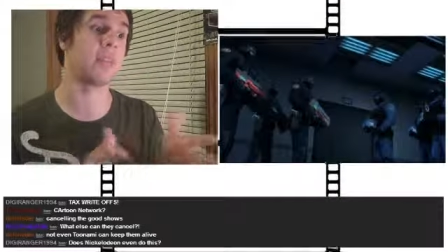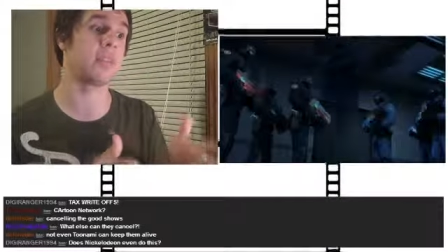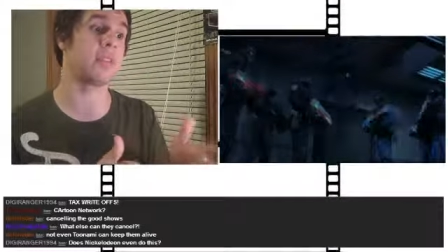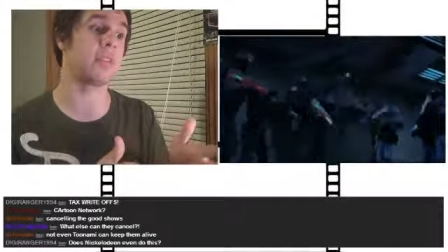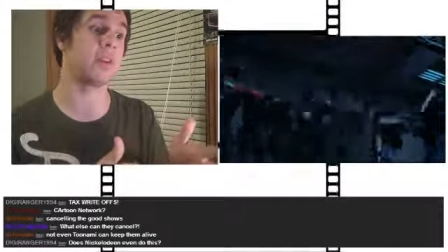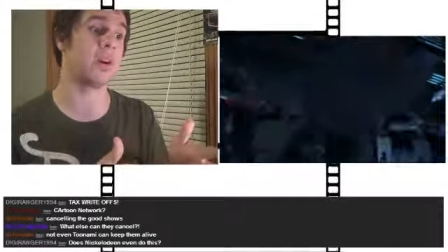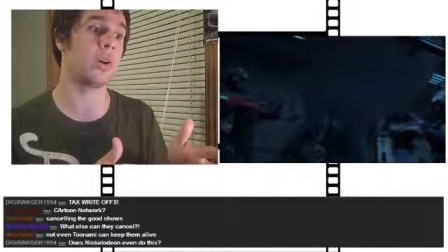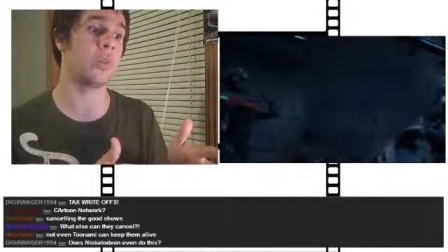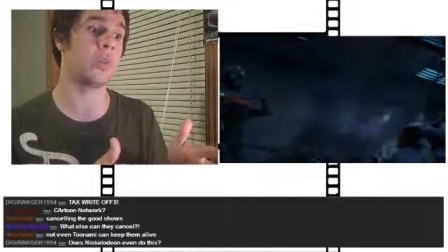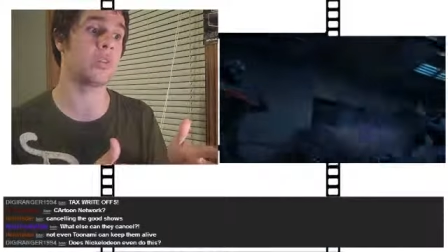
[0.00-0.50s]

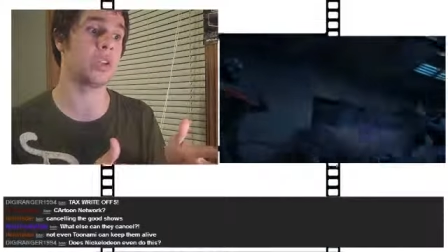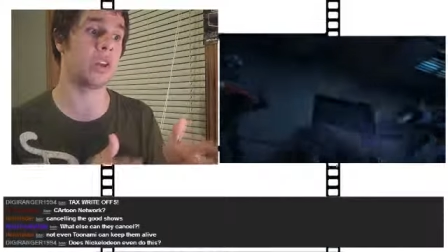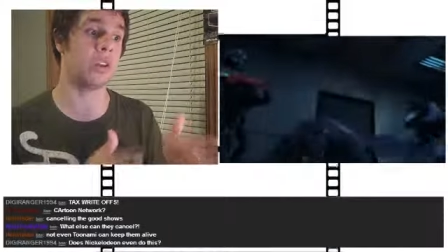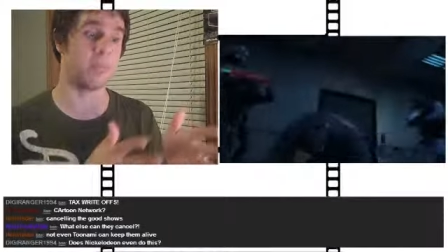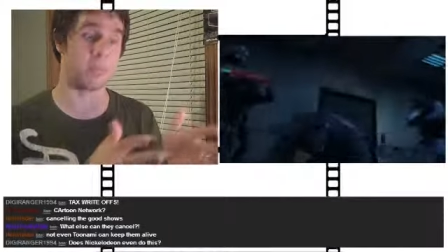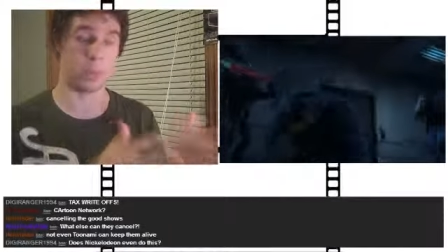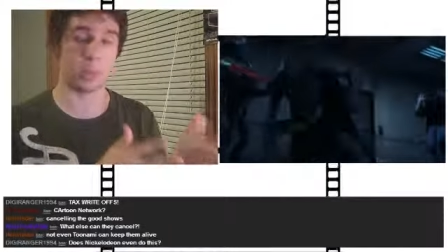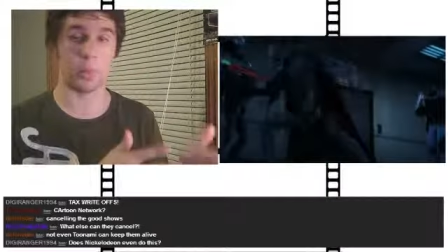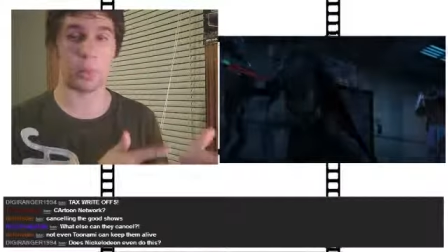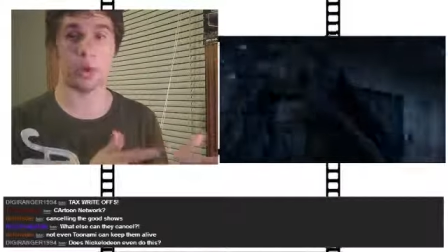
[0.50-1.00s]
episodes
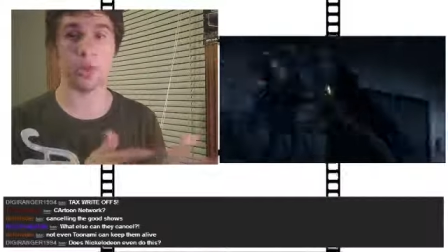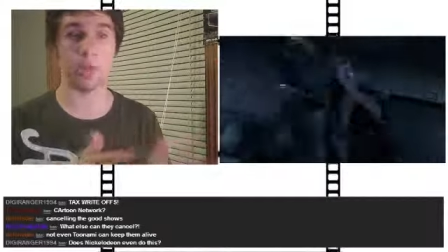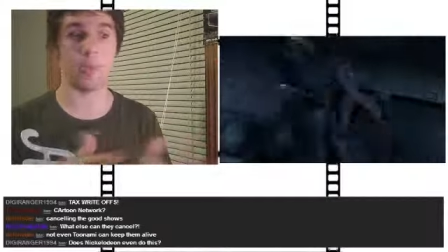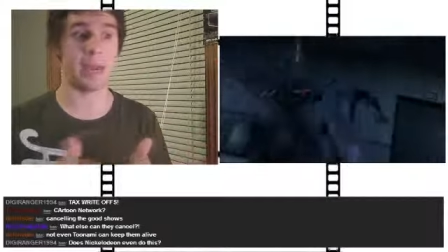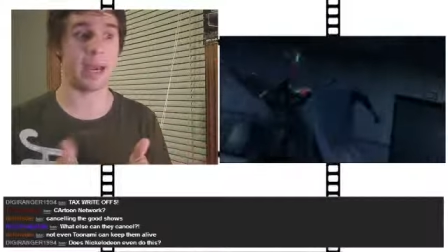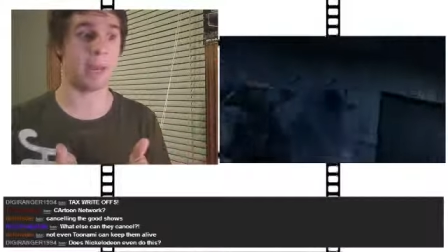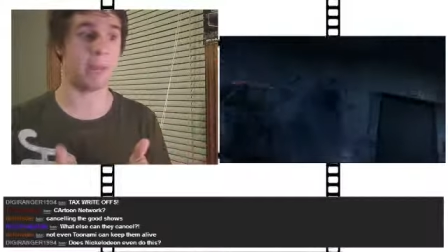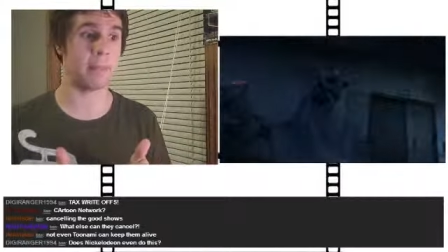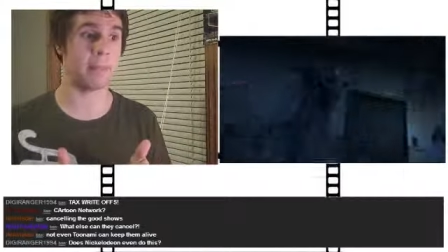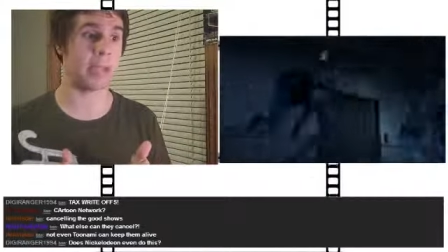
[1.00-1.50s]
of Beware the
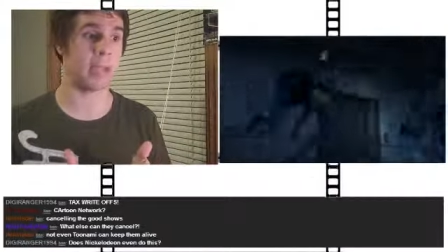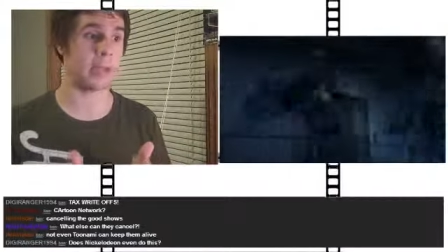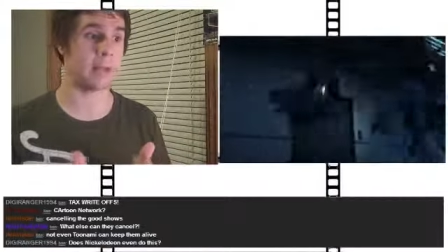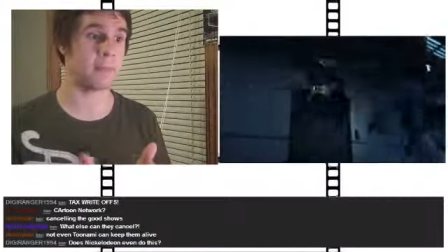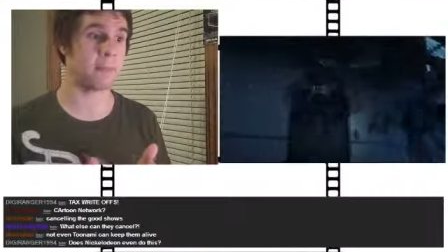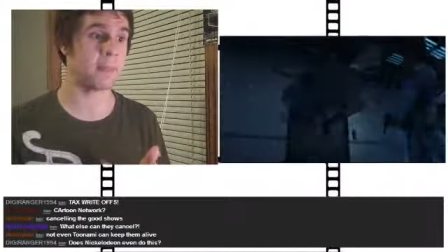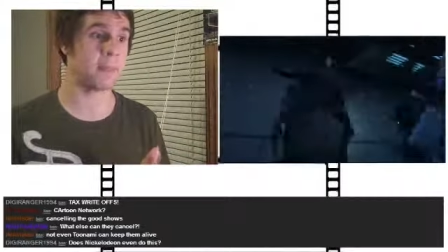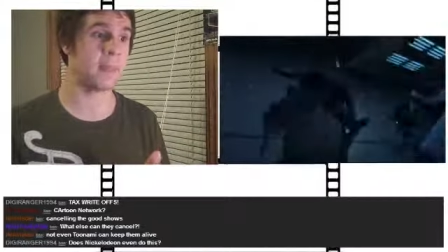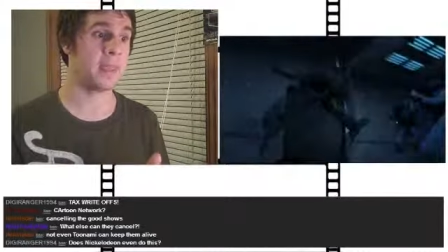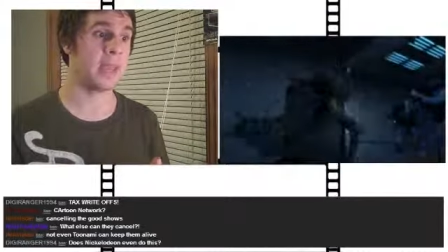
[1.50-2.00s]

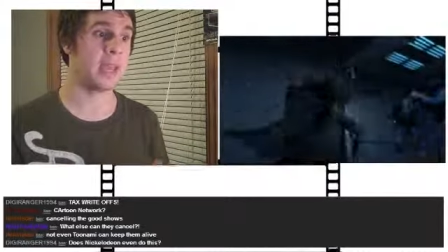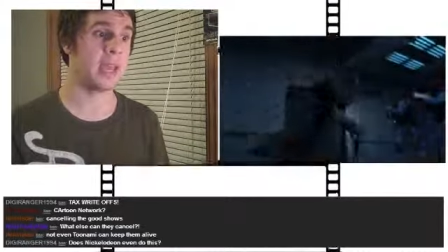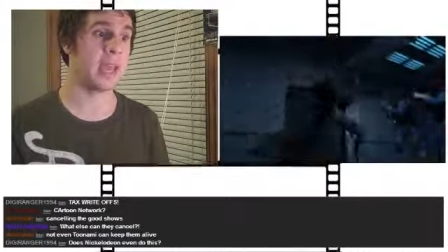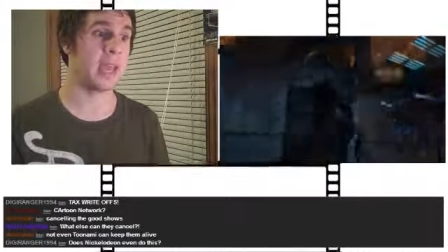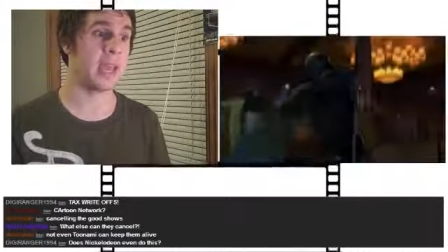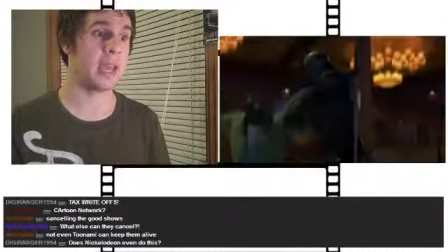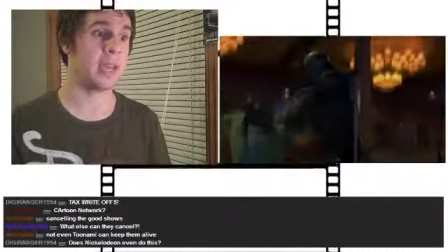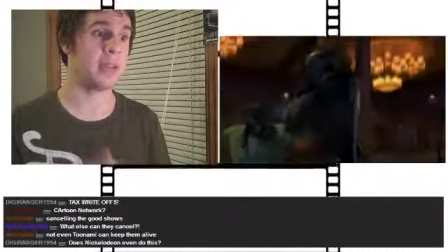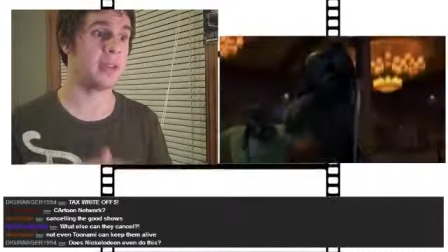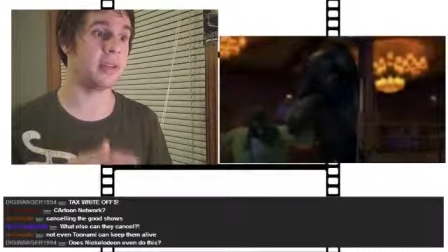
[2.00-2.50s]
Batman,
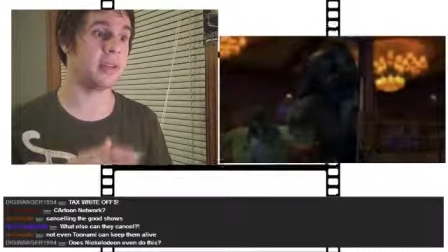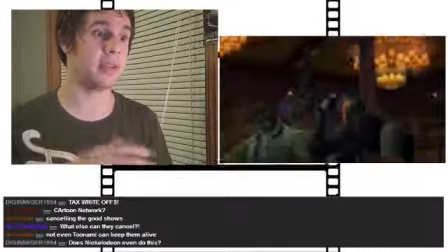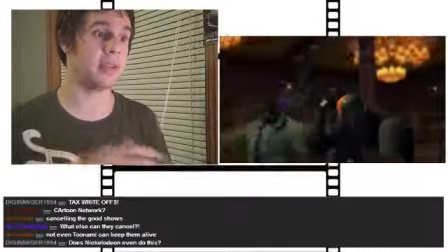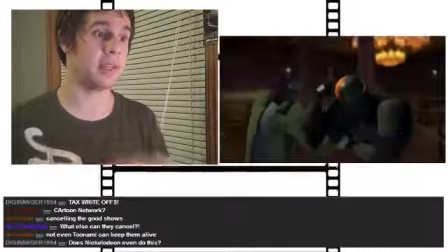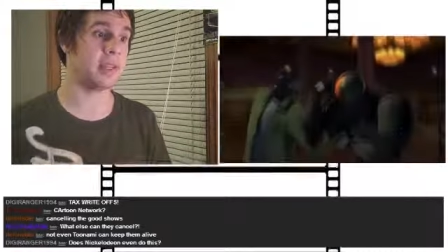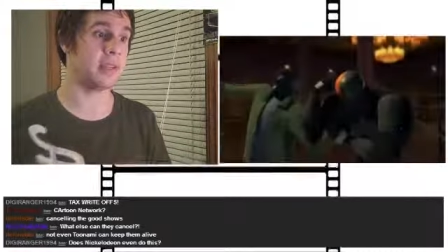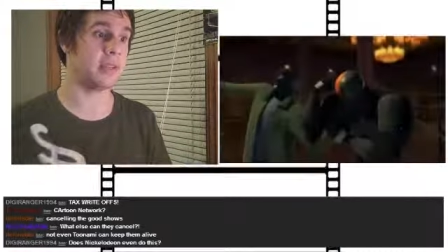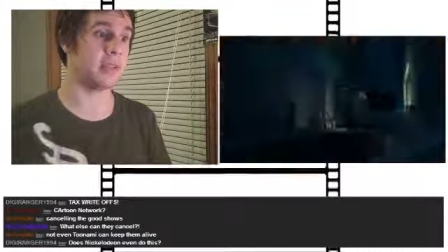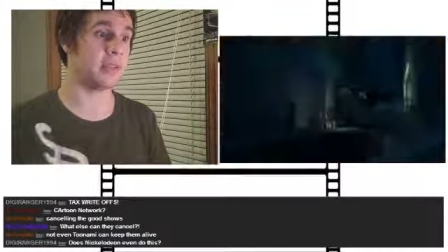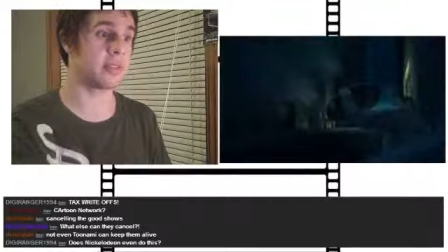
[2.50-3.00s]
and
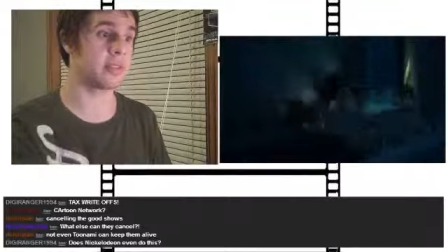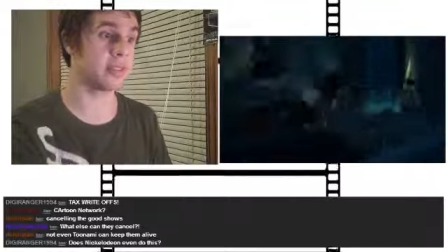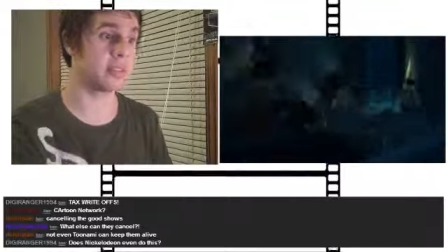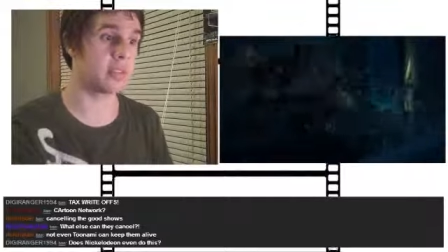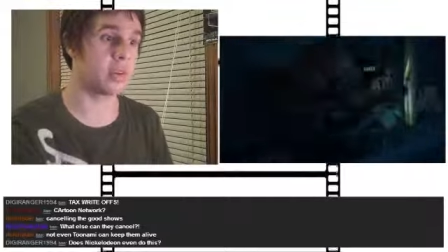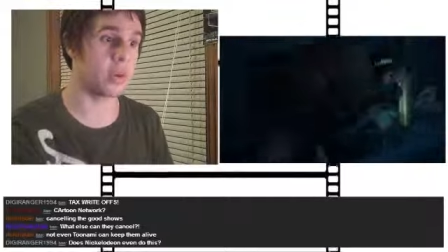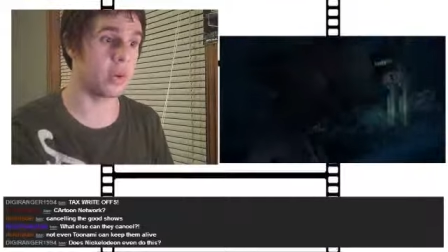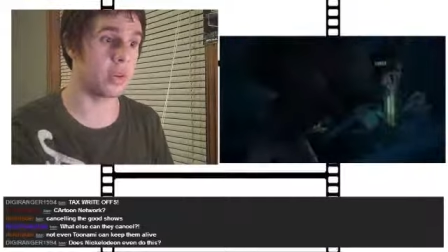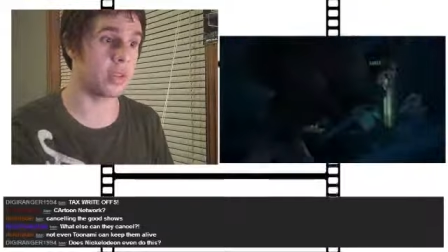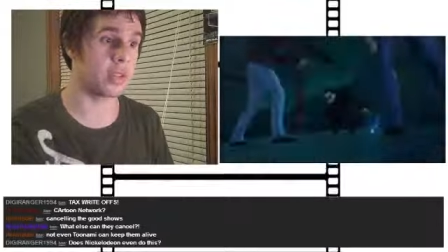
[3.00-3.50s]
is
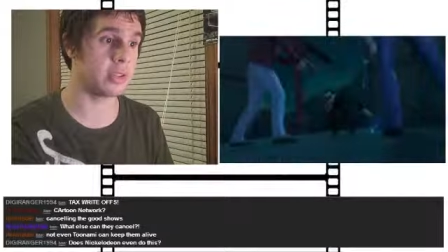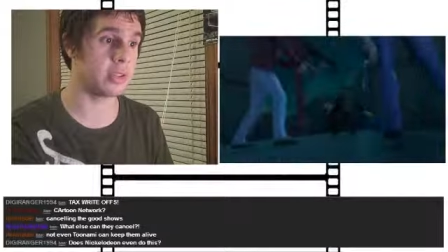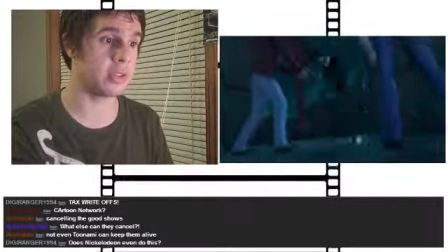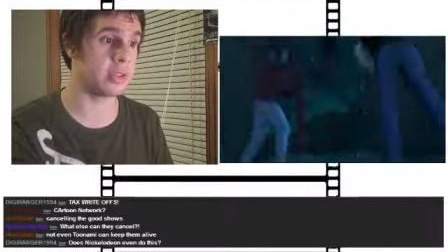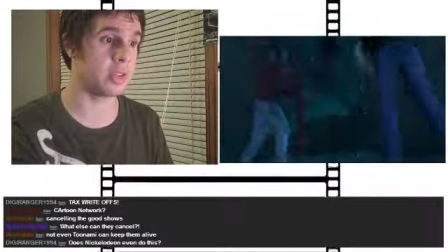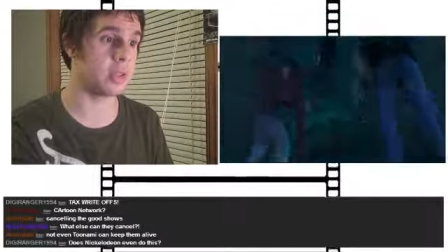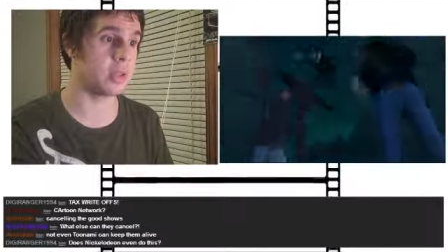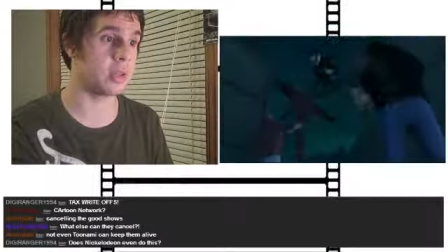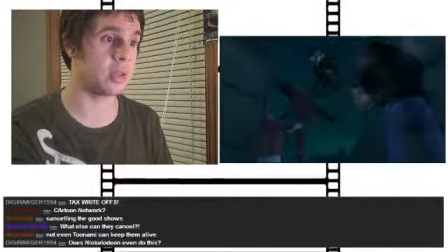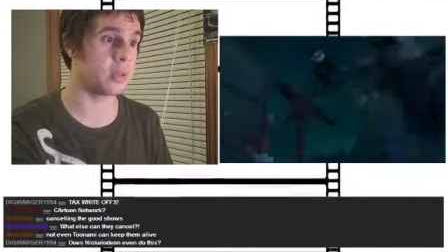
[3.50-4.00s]
going
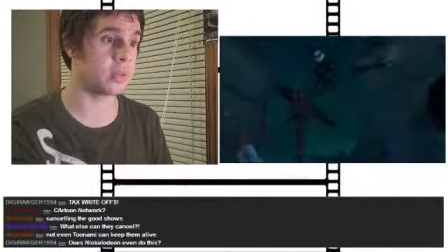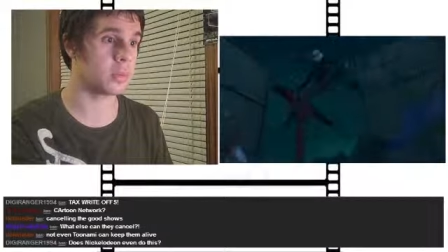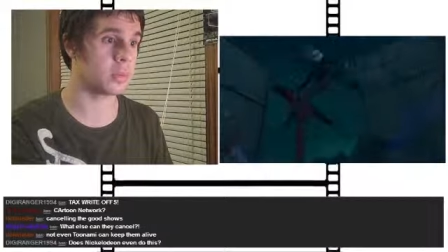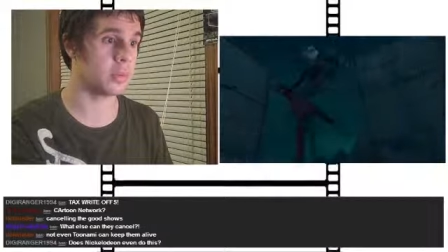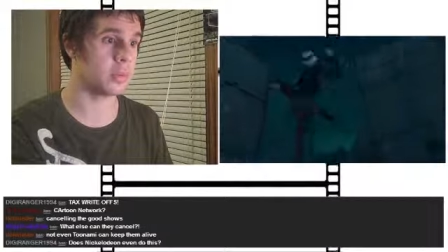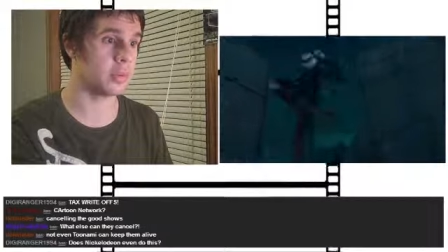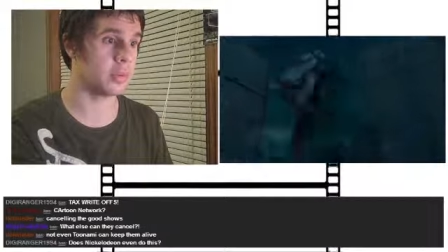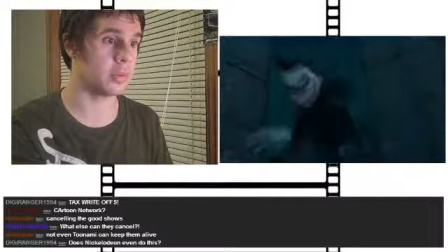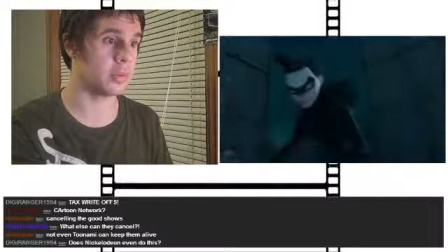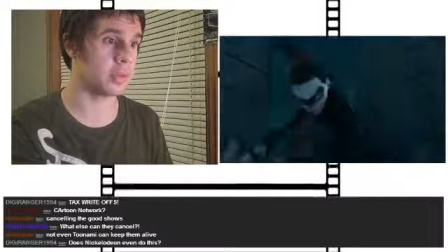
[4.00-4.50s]
to
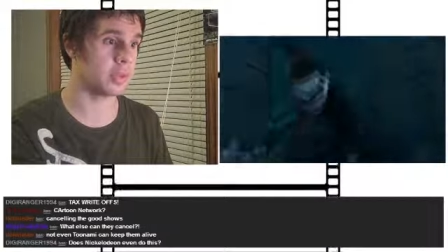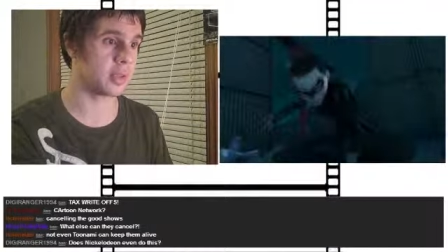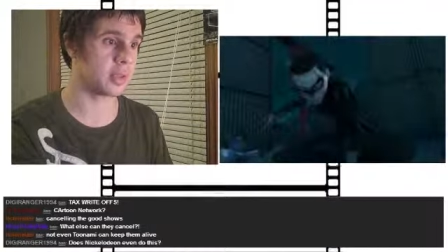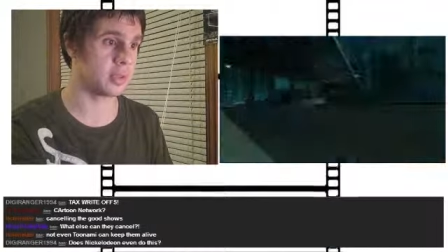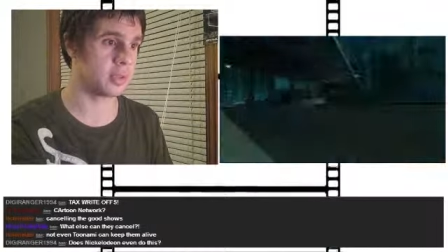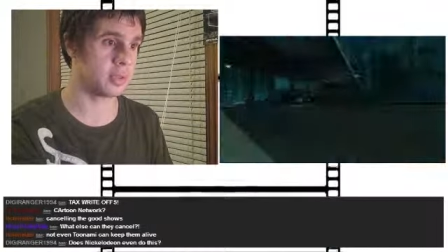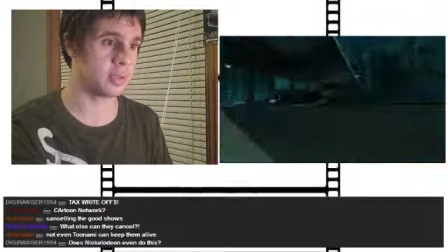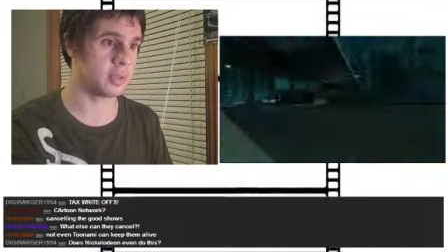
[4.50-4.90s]
what are they doing?